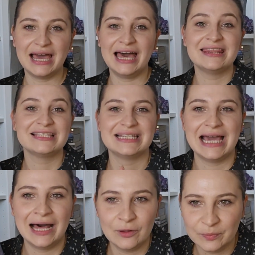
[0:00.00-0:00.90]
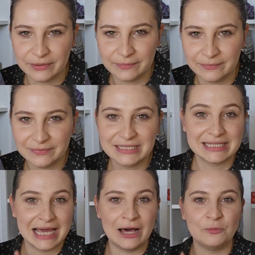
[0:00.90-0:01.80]
and there's an album
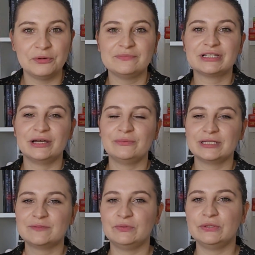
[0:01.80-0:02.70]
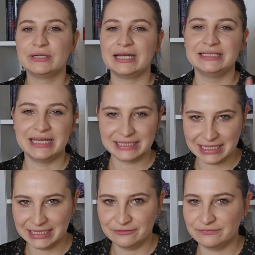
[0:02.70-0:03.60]
to go with this book, and yes, I
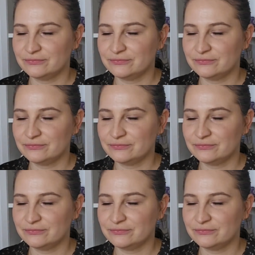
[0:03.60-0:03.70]
have